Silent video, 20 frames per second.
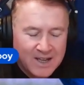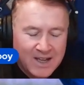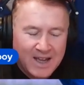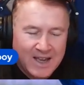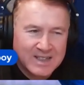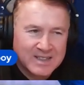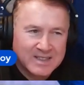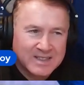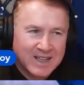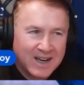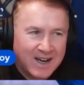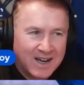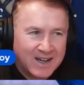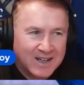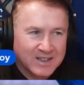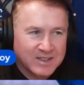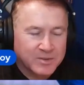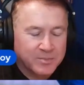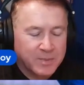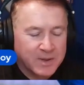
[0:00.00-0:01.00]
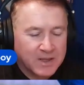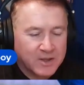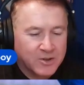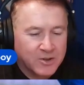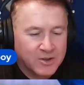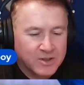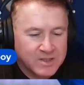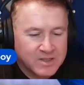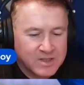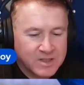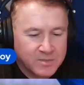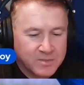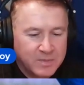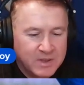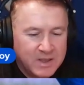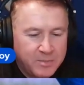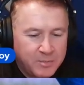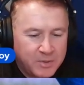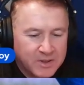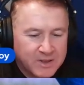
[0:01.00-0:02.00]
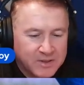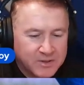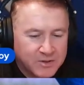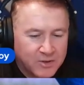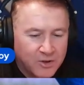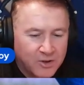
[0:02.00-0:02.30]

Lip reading: It's hard because the people that